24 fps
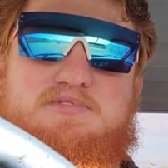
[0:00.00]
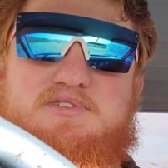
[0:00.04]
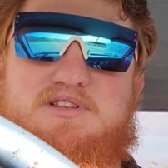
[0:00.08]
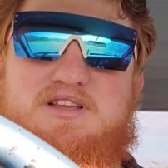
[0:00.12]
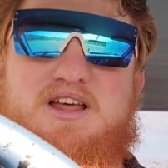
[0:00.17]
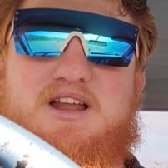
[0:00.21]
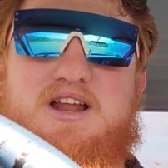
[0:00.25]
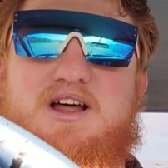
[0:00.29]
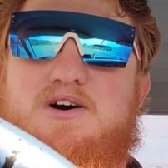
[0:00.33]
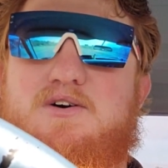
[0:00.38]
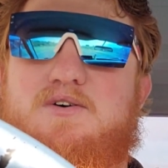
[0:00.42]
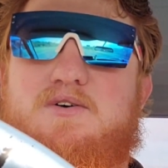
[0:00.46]

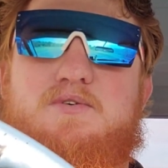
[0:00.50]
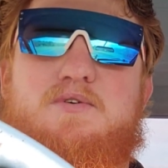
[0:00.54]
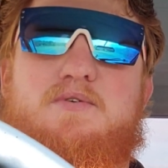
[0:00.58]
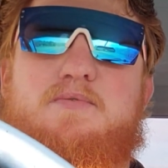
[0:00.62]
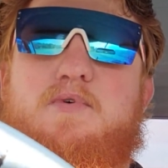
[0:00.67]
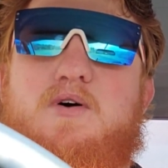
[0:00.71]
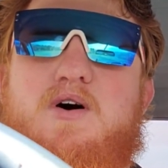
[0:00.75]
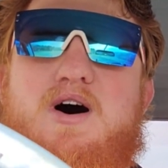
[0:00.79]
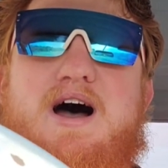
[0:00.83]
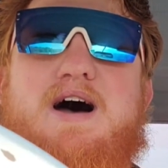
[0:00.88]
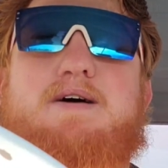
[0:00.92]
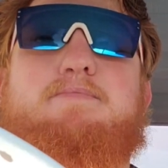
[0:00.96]

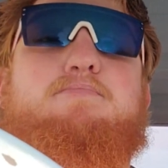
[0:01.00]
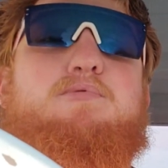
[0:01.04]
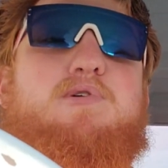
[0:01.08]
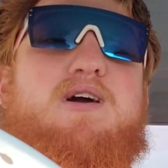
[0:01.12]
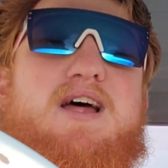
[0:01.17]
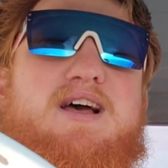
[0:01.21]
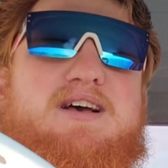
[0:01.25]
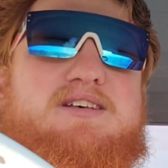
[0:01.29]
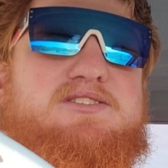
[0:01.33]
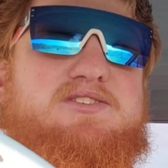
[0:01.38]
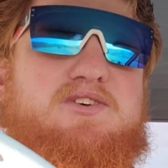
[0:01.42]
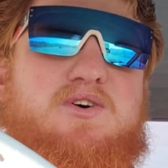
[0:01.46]
we'll have
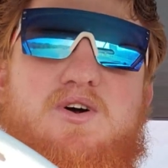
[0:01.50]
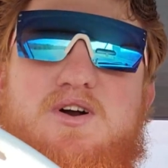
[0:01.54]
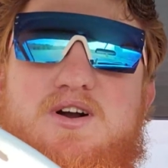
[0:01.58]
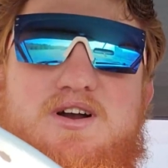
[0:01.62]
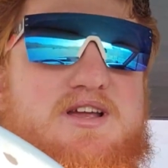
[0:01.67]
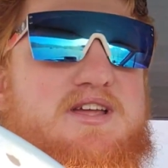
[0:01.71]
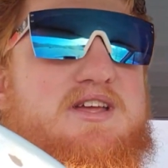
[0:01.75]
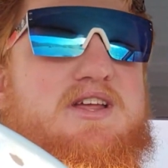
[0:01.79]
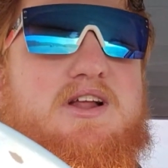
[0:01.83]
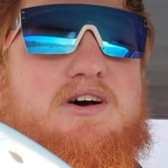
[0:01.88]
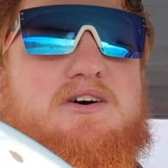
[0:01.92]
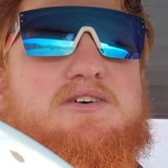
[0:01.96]
bricks or
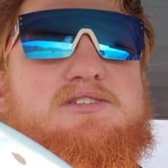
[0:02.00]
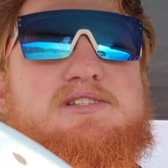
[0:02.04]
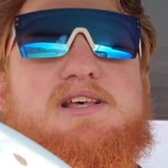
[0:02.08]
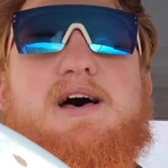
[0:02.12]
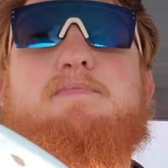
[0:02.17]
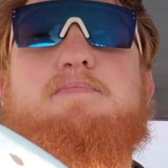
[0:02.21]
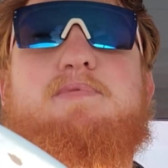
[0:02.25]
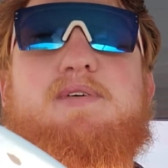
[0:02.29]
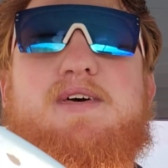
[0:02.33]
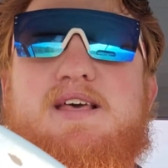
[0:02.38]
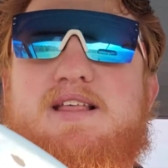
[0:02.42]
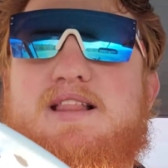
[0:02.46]

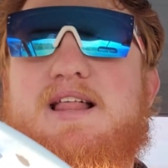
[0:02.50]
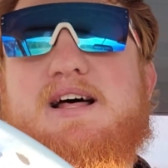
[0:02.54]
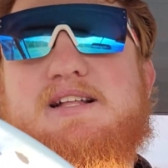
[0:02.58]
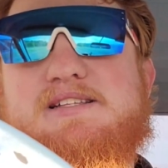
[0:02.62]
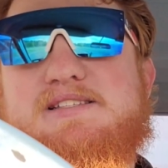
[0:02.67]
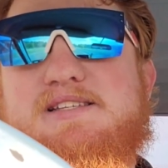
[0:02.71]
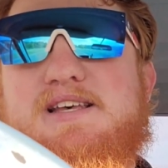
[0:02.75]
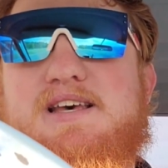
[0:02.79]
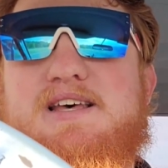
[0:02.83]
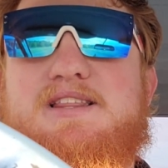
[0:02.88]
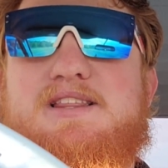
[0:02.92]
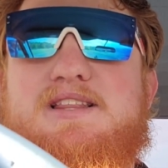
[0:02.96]
something
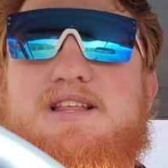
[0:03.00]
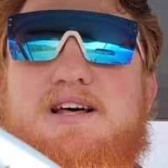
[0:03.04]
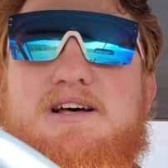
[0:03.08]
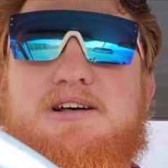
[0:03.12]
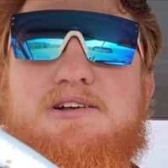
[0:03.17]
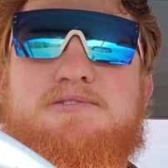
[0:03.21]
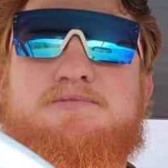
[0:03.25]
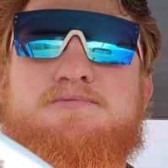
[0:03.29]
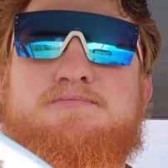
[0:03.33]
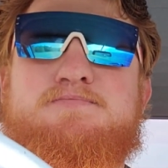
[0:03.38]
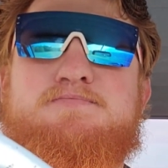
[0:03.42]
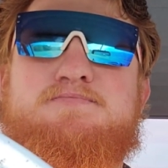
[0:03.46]
that's in
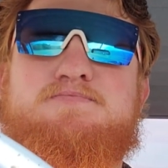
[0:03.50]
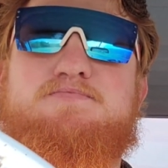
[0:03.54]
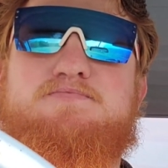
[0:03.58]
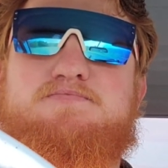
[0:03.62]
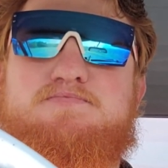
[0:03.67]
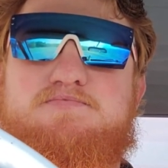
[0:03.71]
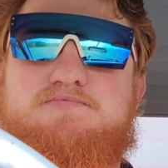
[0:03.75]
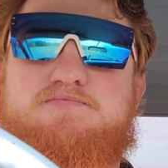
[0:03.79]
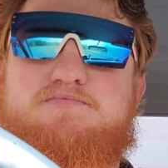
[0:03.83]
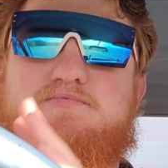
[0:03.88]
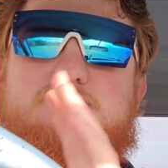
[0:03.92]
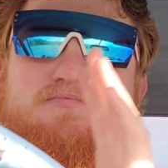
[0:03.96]

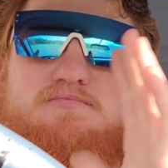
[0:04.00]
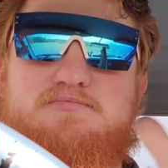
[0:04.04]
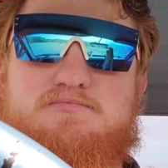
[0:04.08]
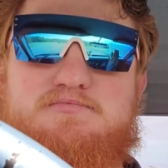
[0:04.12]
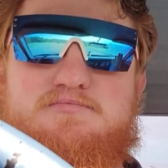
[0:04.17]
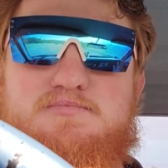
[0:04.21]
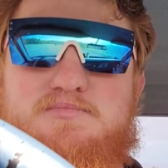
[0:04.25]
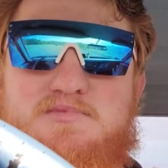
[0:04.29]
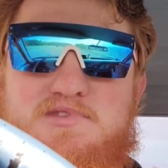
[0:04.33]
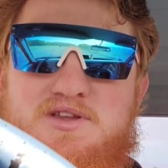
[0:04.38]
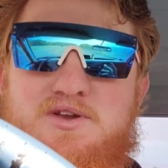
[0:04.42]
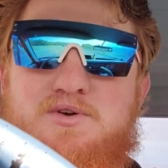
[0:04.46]

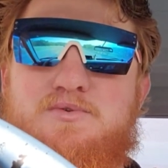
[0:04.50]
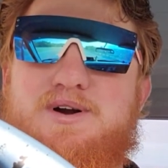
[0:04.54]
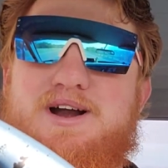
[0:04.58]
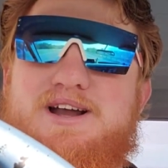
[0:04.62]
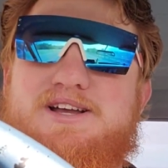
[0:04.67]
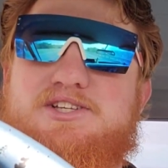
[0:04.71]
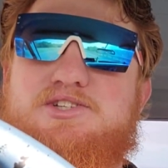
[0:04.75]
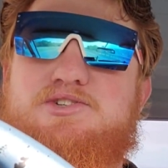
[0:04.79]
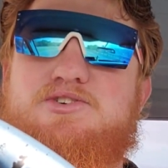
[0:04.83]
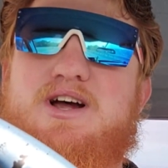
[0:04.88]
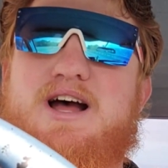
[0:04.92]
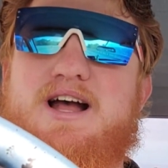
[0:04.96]
the
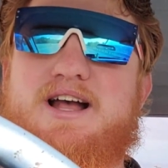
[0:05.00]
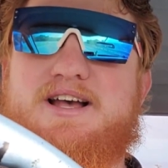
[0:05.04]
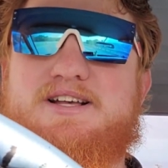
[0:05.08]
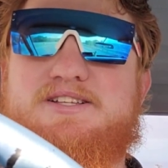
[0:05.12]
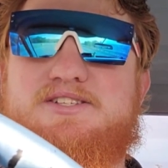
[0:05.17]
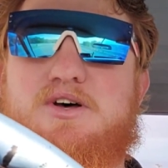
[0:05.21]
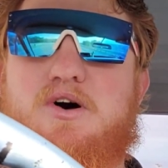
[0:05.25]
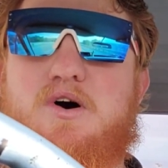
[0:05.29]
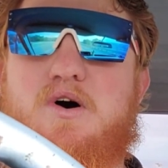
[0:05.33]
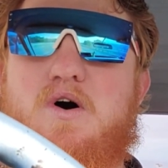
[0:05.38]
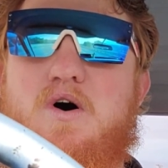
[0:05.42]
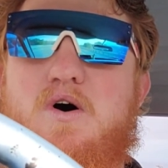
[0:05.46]
racetrack as
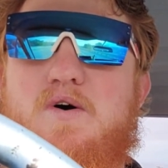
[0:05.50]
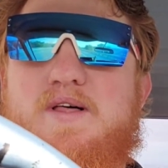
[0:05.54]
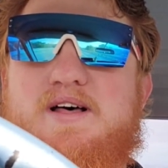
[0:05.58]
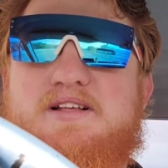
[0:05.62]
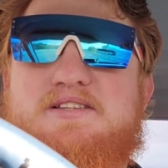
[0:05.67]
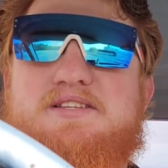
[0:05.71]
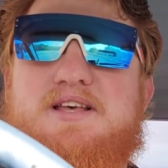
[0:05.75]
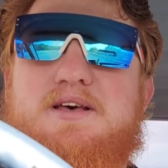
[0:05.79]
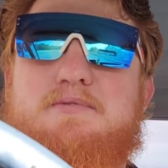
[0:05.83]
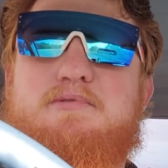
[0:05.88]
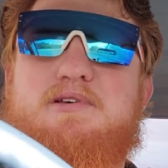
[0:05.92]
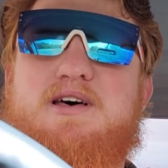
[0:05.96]
a whole.
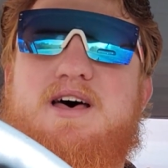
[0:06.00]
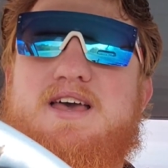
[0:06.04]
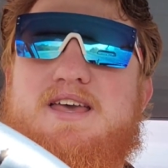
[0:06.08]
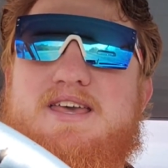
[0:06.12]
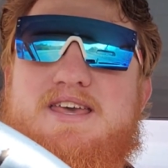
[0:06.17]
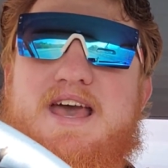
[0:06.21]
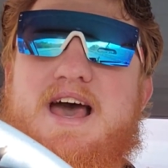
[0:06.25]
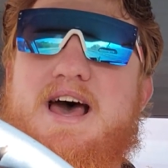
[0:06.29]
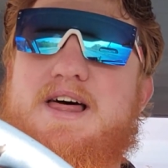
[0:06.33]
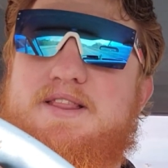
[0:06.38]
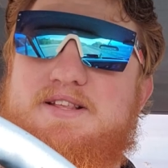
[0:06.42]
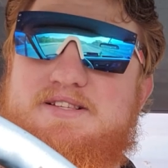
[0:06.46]
That's gonna be like,
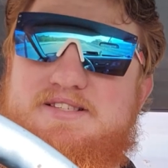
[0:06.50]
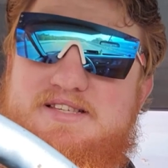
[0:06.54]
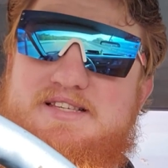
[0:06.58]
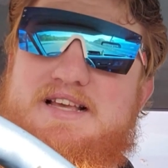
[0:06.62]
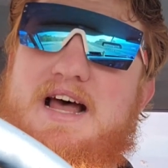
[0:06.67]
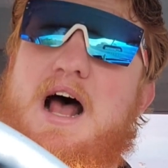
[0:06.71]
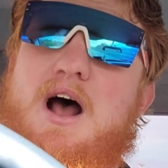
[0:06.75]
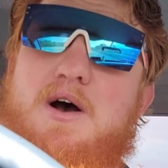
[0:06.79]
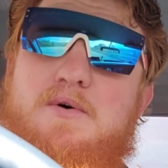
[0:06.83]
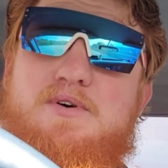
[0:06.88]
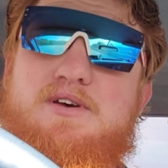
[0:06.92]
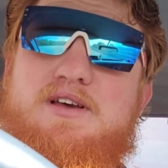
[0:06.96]
yeah, this is
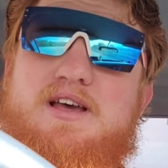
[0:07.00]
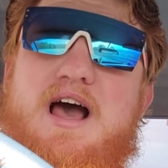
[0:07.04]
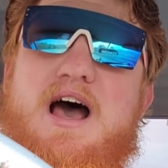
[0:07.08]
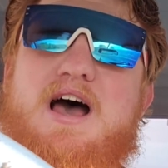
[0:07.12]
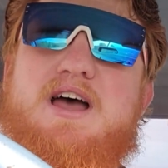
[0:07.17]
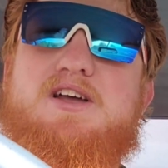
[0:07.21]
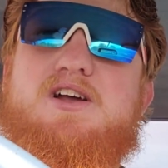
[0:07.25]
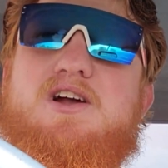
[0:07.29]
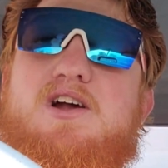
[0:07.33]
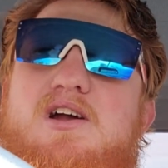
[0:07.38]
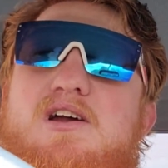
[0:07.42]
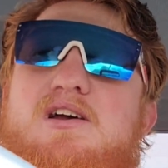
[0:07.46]
how we got
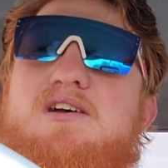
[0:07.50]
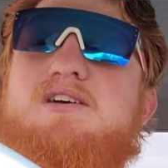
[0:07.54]
here,